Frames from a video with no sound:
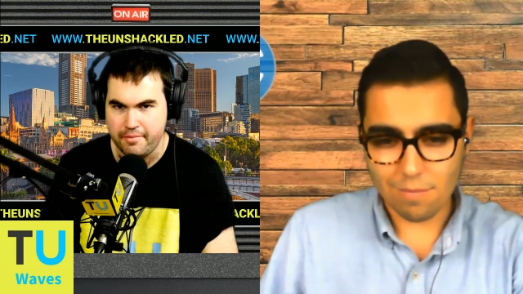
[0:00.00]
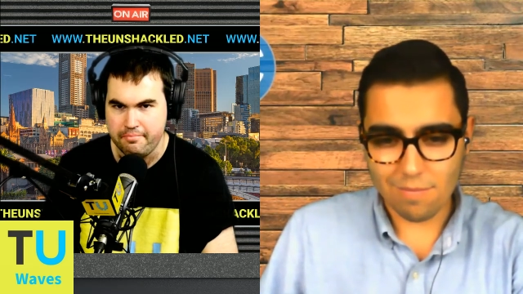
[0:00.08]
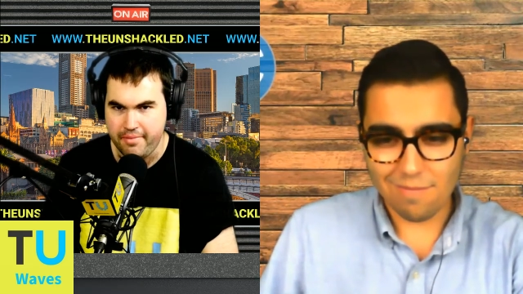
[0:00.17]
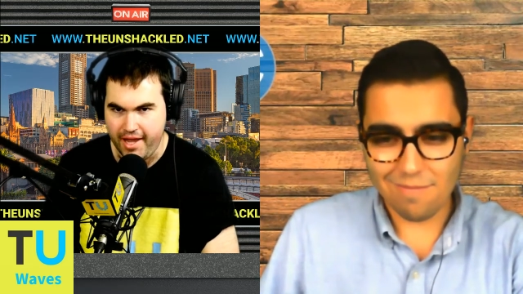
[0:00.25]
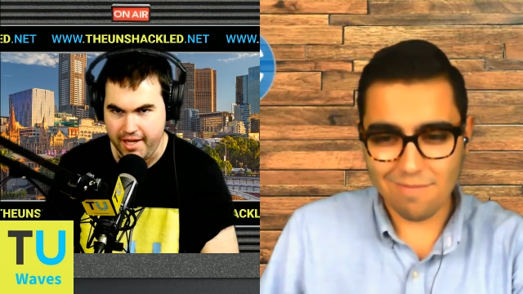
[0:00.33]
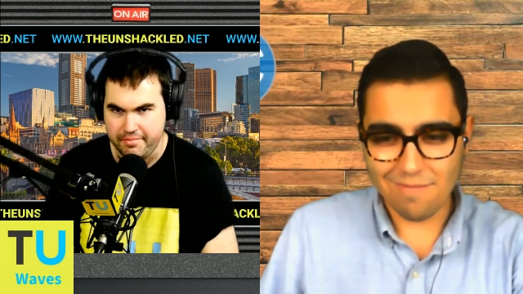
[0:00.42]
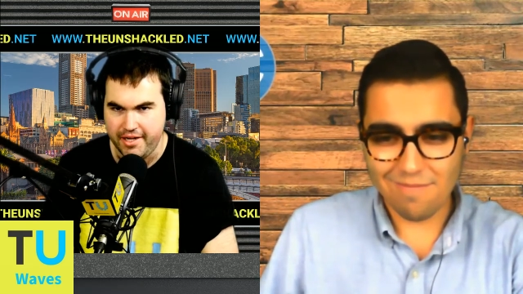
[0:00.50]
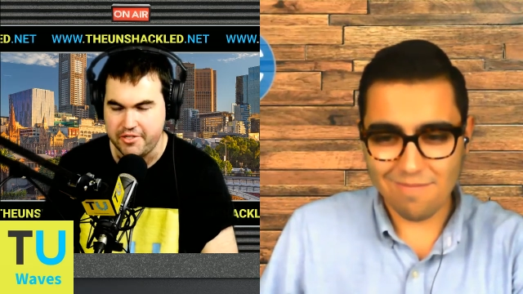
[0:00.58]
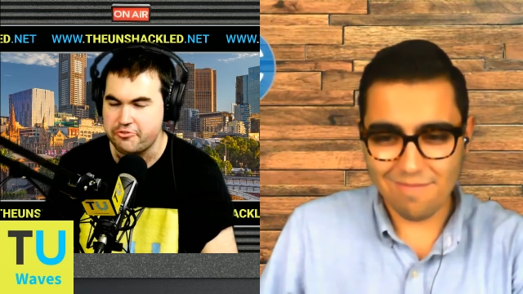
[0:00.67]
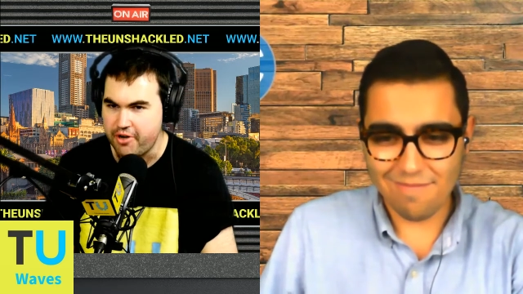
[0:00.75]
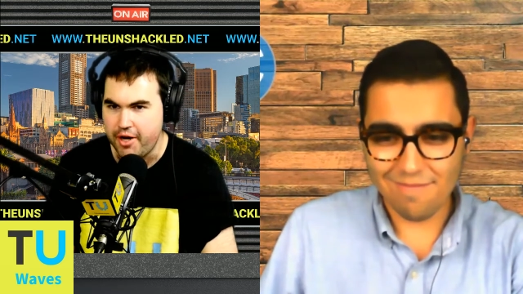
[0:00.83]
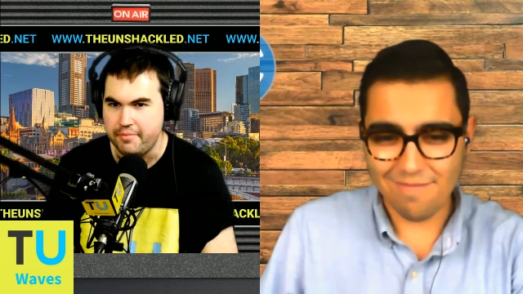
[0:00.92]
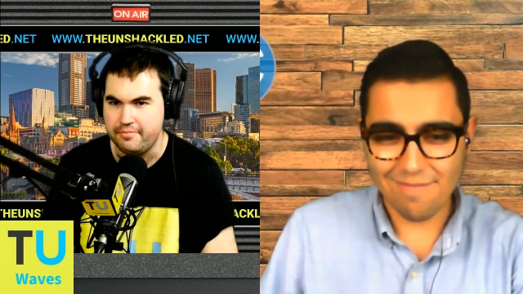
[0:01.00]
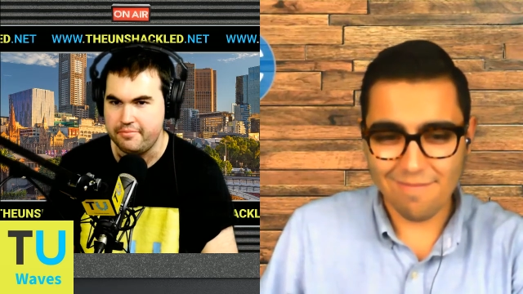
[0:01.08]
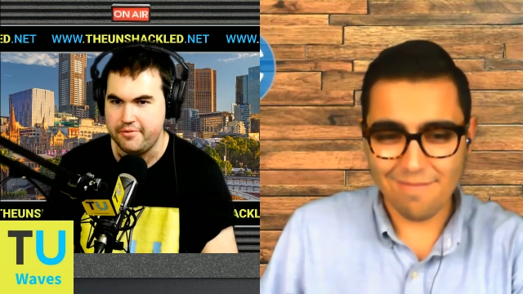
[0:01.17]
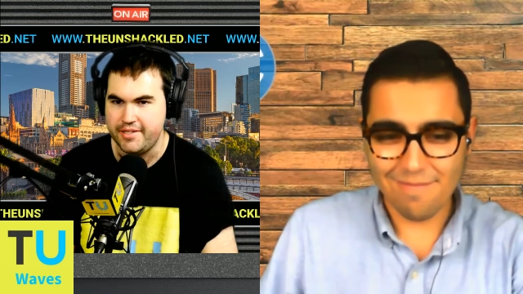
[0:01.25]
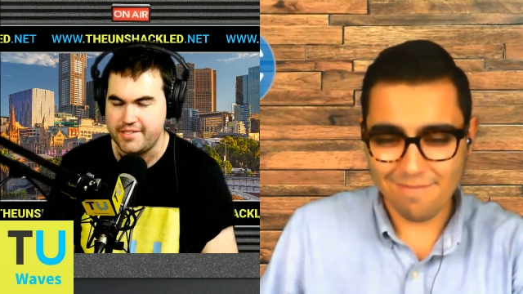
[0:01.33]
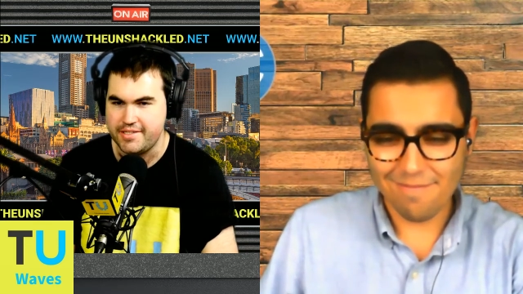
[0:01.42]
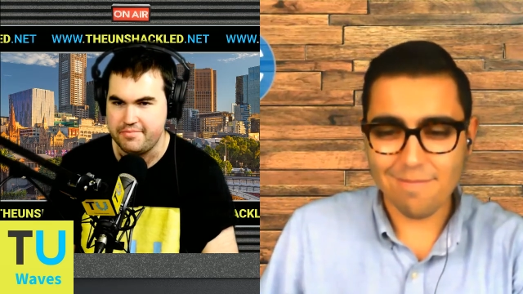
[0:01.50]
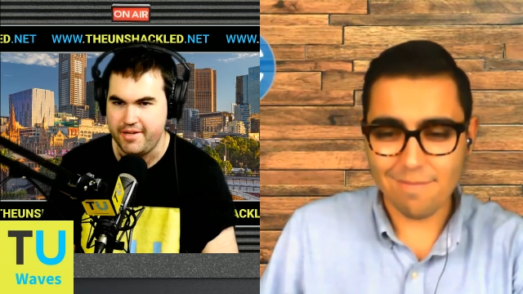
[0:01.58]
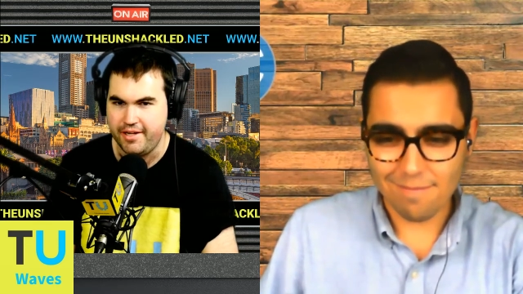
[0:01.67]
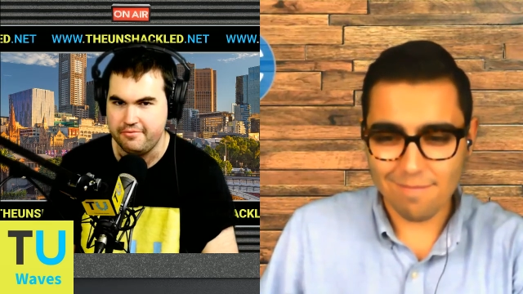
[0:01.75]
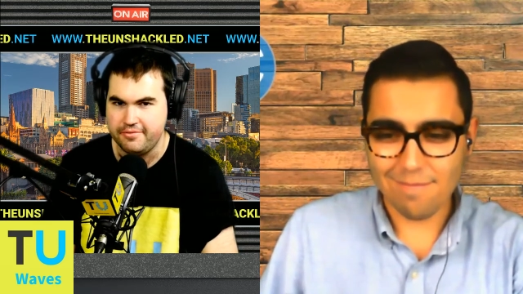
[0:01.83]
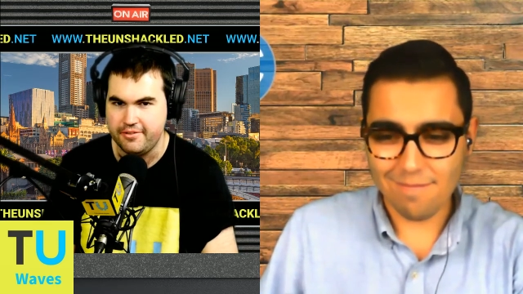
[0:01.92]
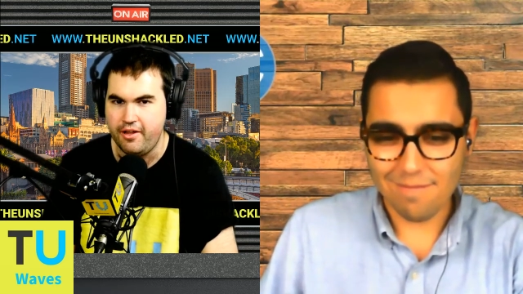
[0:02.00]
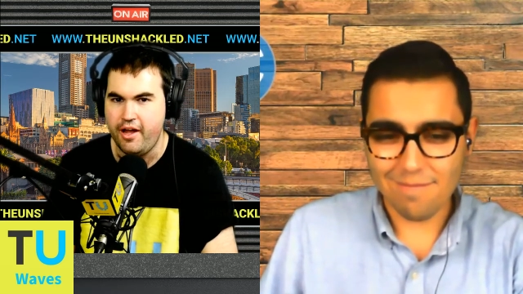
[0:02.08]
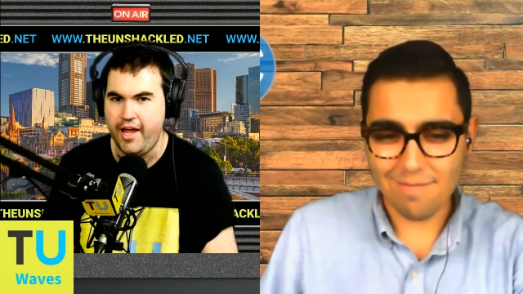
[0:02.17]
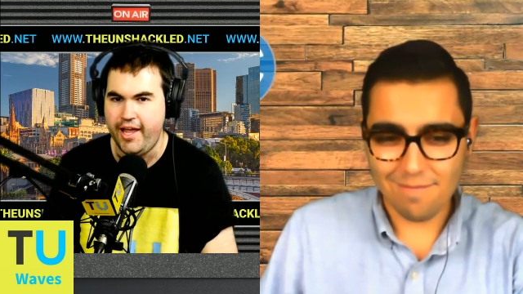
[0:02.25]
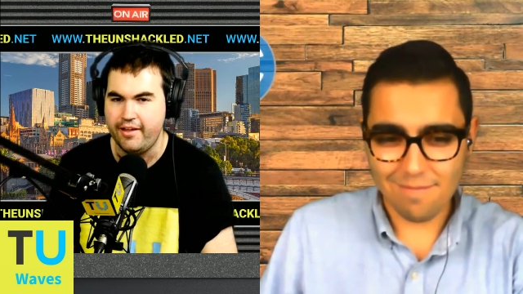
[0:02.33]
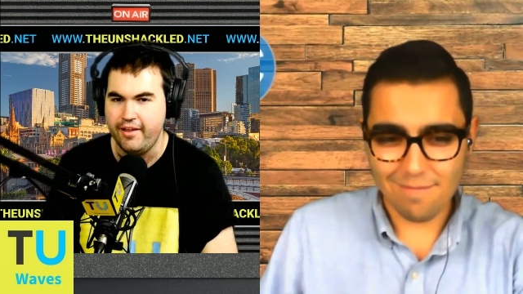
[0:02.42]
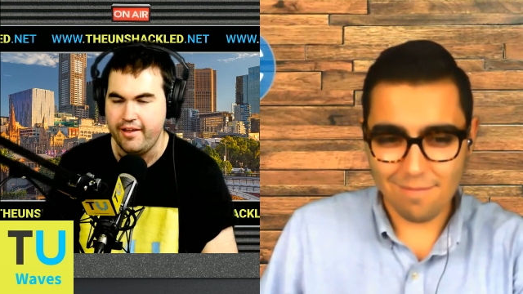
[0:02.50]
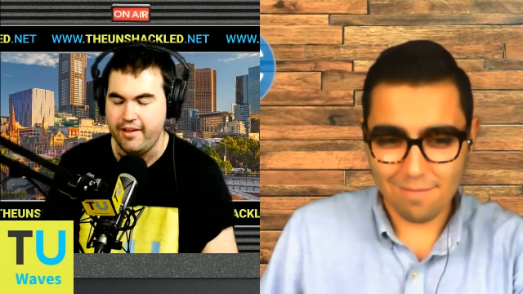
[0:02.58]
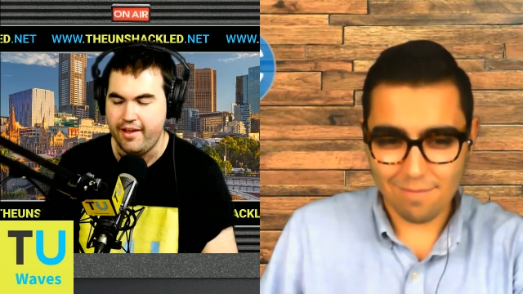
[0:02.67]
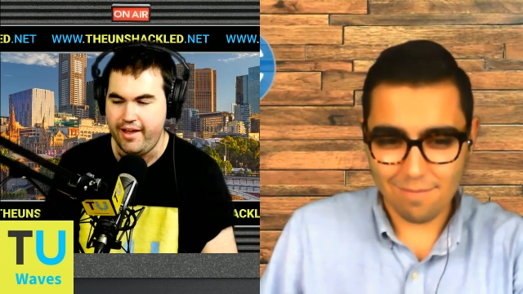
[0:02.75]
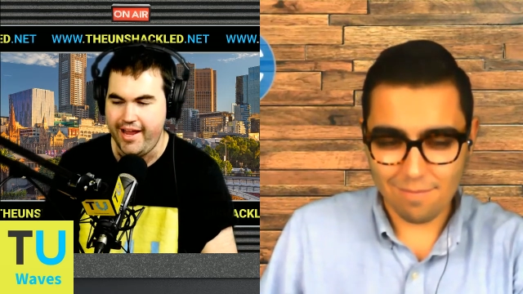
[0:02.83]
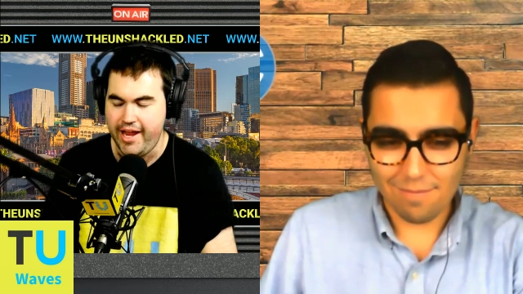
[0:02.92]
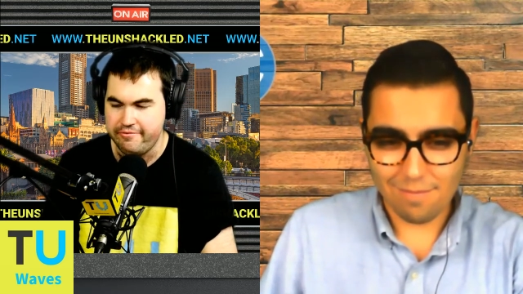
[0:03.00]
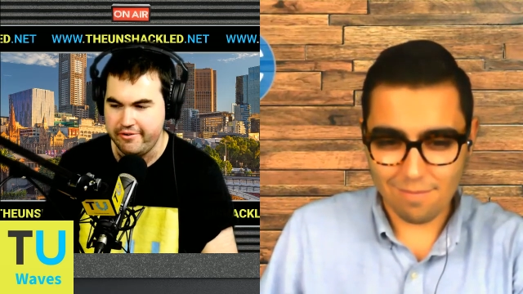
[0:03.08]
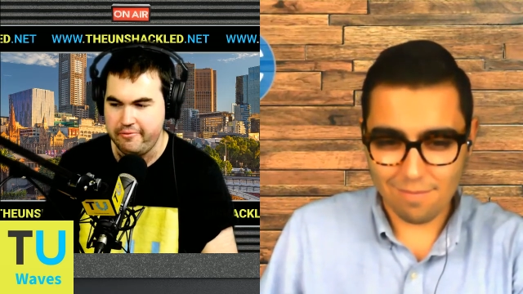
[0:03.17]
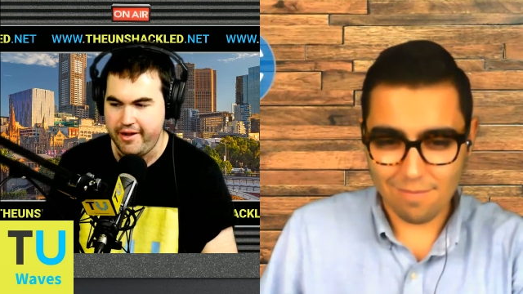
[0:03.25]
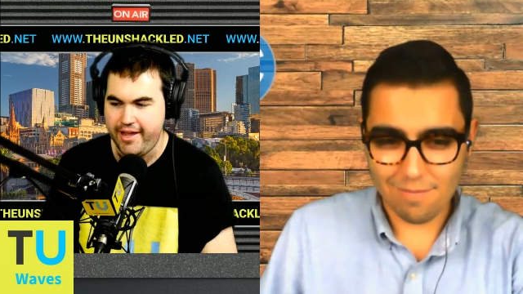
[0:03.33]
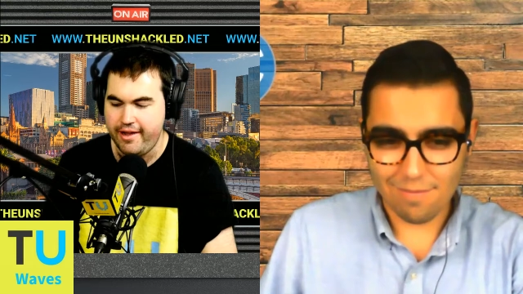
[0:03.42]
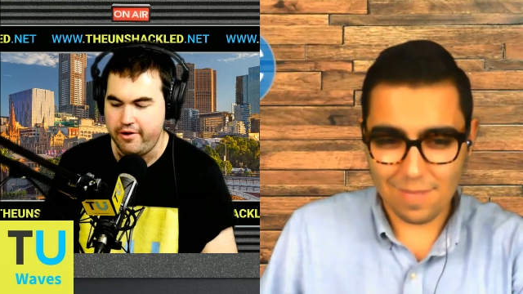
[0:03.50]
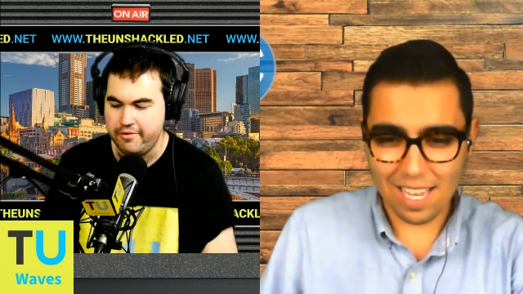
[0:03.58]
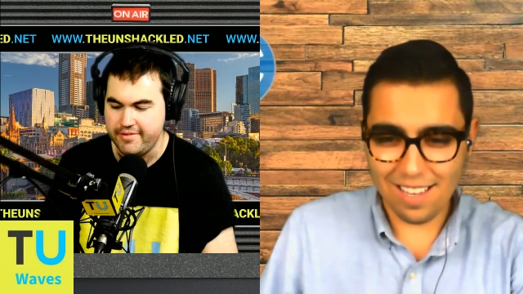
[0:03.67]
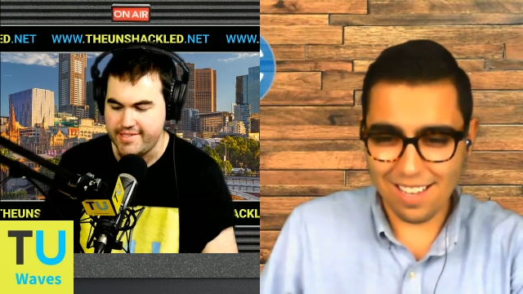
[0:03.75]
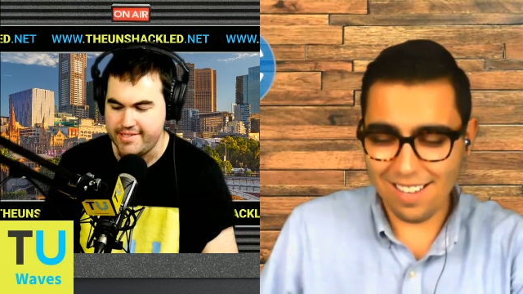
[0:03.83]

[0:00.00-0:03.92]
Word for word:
Speaker 1: baby Trump, which has been flying uh, everywhere, obviously